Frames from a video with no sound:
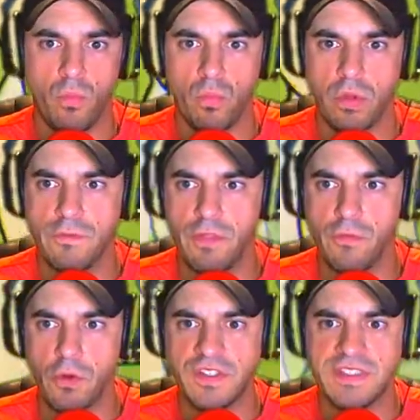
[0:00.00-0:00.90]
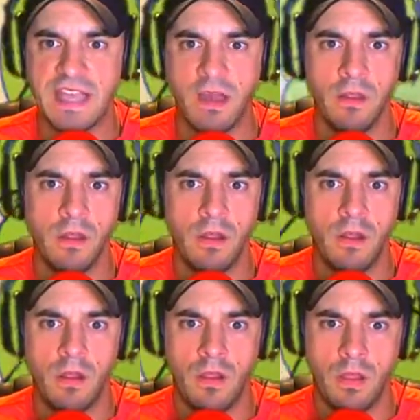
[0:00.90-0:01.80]
Look for the rosy tail.
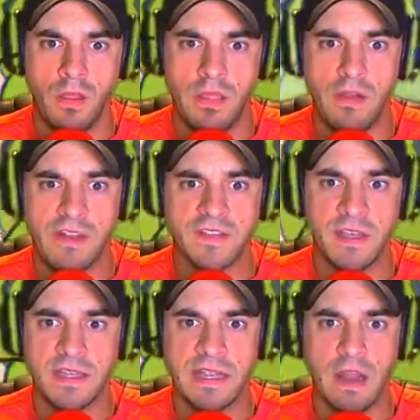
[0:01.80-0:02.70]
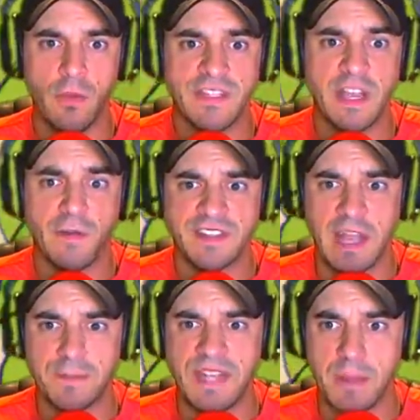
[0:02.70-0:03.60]
There it is. Get out of the way. Stay up,
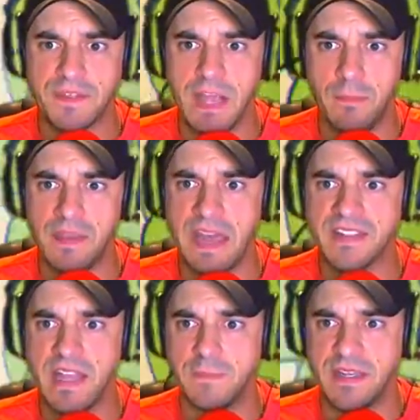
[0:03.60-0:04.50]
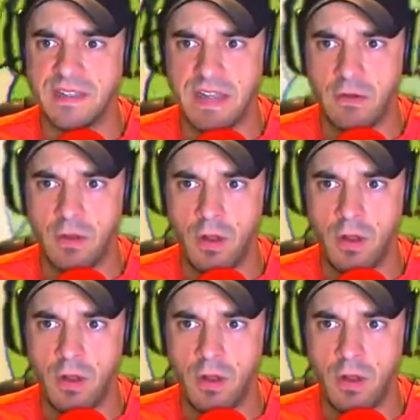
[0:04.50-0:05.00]
stay up, stay up, stay up. You gotta stay up to get down.